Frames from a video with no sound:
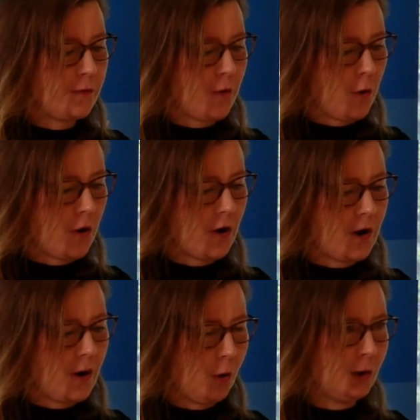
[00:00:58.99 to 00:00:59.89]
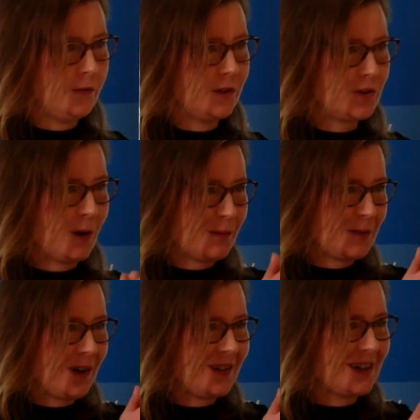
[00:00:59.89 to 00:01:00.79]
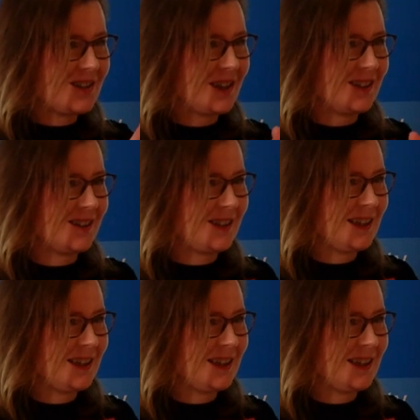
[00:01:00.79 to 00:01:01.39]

for all of us. So I was very interested to